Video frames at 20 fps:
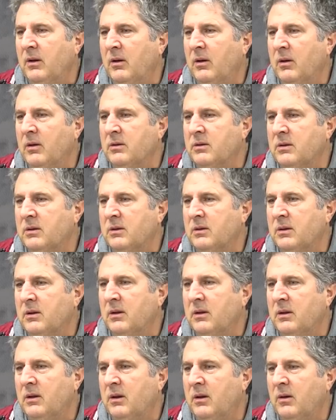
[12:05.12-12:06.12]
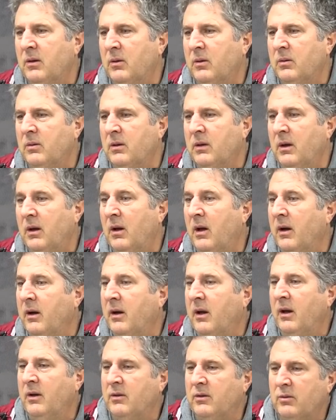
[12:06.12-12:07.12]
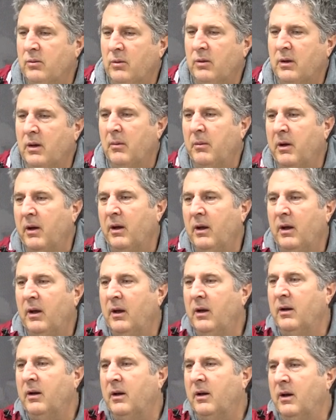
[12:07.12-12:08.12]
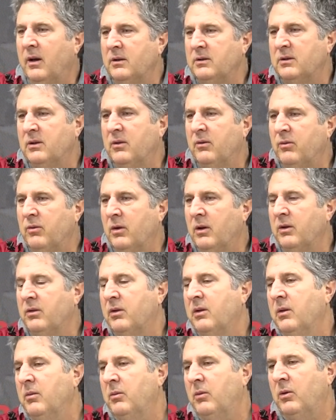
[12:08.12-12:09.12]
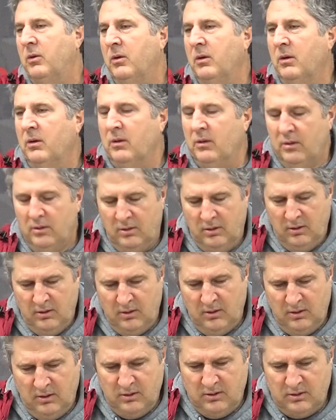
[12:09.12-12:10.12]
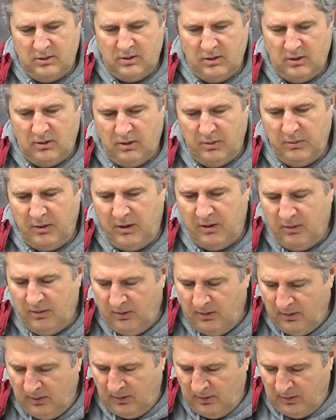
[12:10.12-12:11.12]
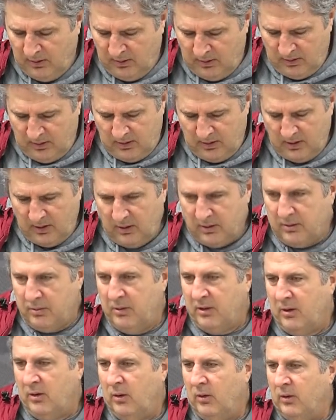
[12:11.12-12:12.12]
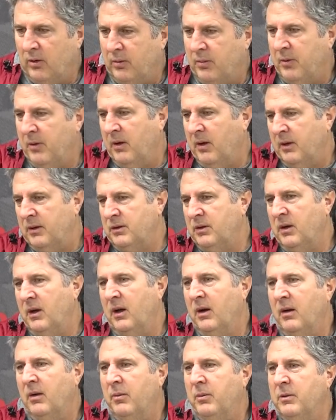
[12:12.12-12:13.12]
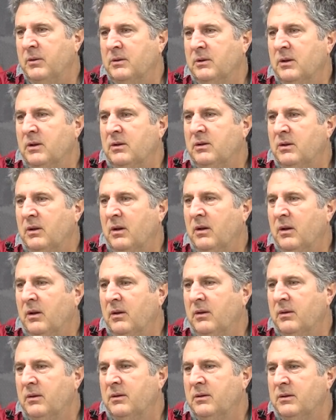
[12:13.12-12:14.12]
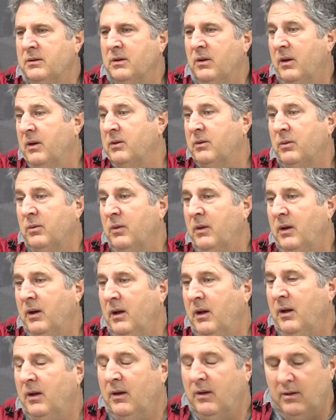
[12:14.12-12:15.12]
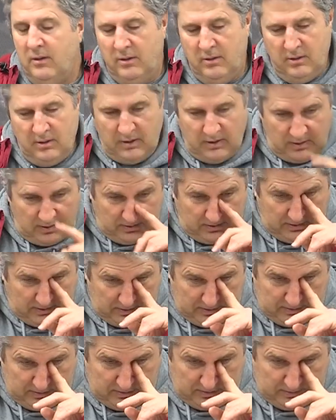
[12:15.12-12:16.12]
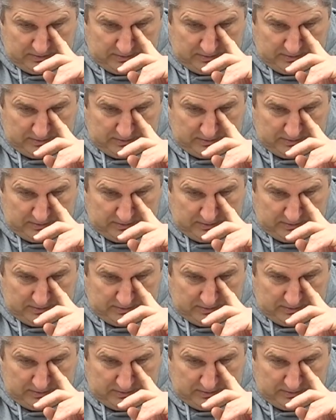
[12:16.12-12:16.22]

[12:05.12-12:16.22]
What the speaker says: yards, you know, in a lot of cases we'll come out ahead of guys that have rushed it more. So, I mean, the ultimate goal is production out of the position. And so that's what we need. And